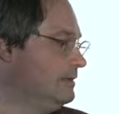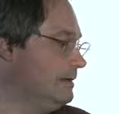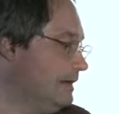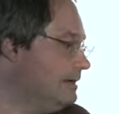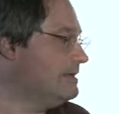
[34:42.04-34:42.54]

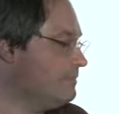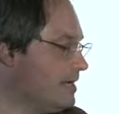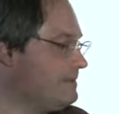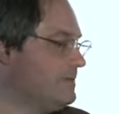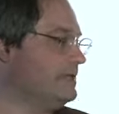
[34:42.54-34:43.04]
It
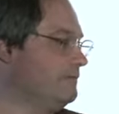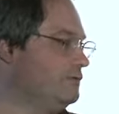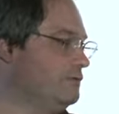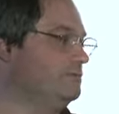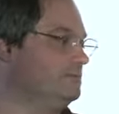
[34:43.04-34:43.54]
might be if
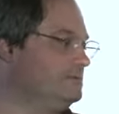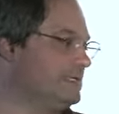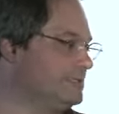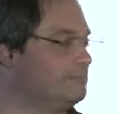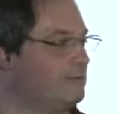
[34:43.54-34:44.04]
you
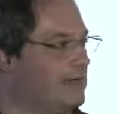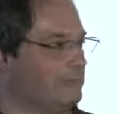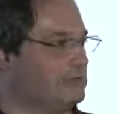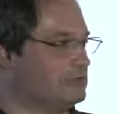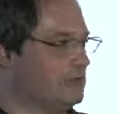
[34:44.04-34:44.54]
set the
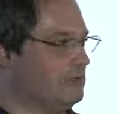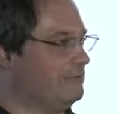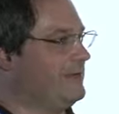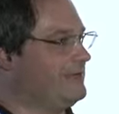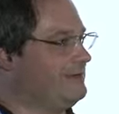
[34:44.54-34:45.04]
parameters all
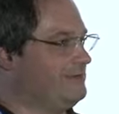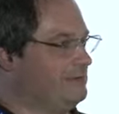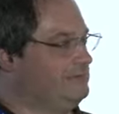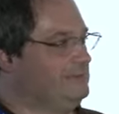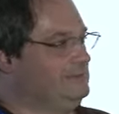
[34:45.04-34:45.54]
right and
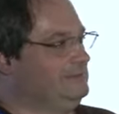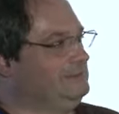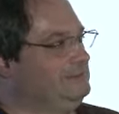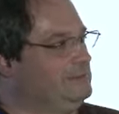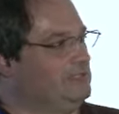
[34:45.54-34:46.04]
you're,
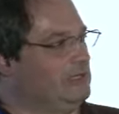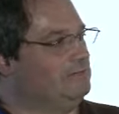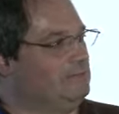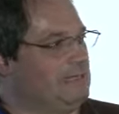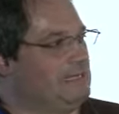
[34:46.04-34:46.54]

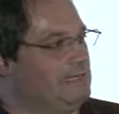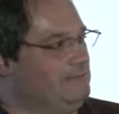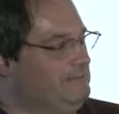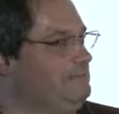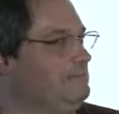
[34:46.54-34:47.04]

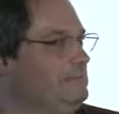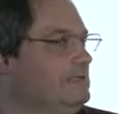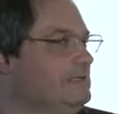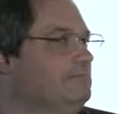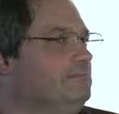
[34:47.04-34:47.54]

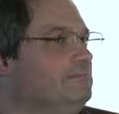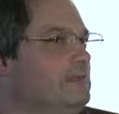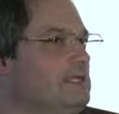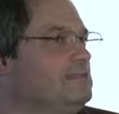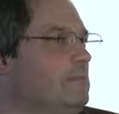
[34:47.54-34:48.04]

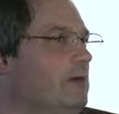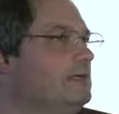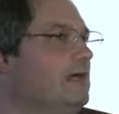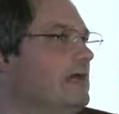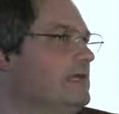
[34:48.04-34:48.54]
a
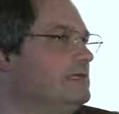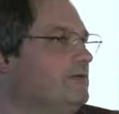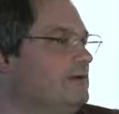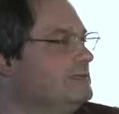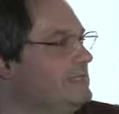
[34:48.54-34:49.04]
smart guy as
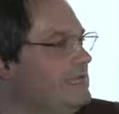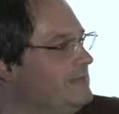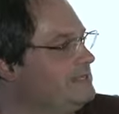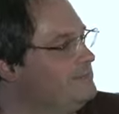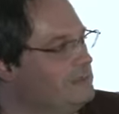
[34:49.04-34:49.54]
far as
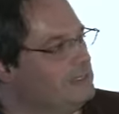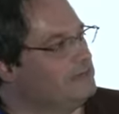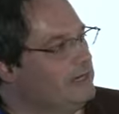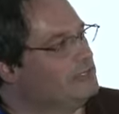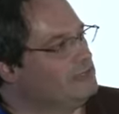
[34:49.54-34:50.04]
database
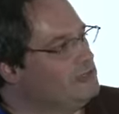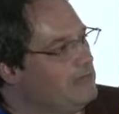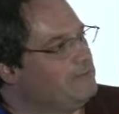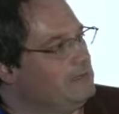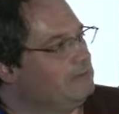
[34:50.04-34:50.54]
administration, you
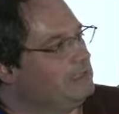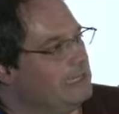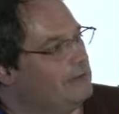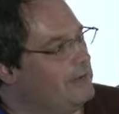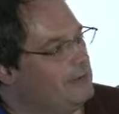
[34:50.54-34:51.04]
might be able to
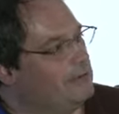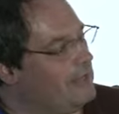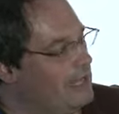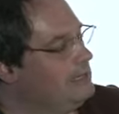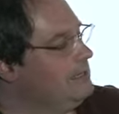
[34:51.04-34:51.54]
get away with
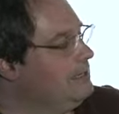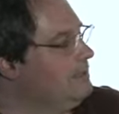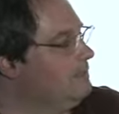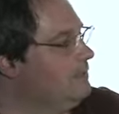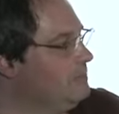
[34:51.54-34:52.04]
that.
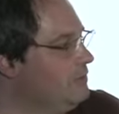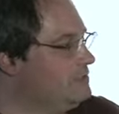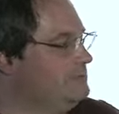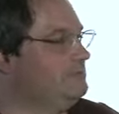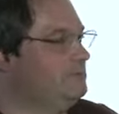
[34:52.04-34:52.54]
But
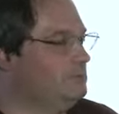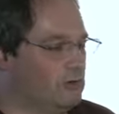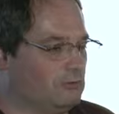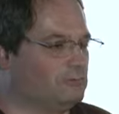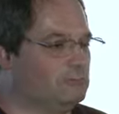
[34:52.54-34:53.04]
most
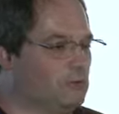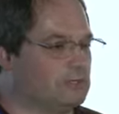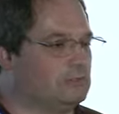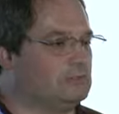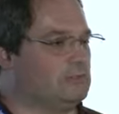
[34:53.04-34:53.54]
normal
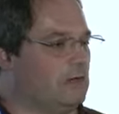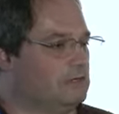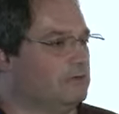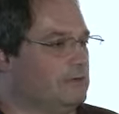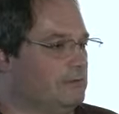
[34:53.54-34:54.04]
mortals
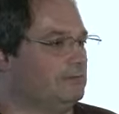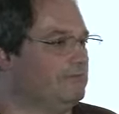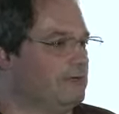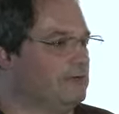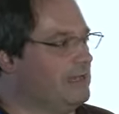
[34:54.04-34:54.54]
aren't going to be able to
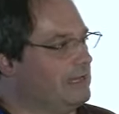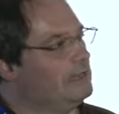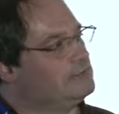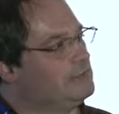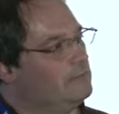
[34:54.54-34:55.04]
figure that
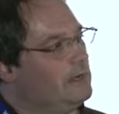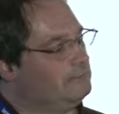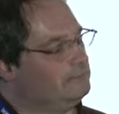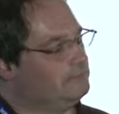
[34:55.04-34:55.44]
out so well.